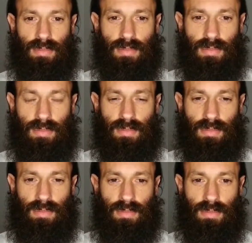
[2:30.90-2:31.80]

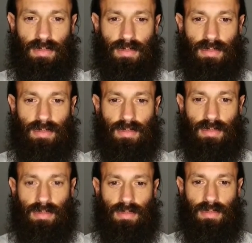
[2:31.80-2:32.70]

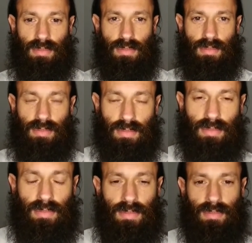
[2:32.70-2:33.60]

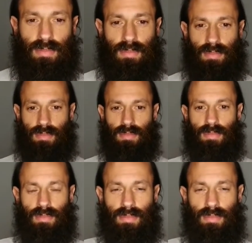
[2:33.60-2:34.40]
(silent)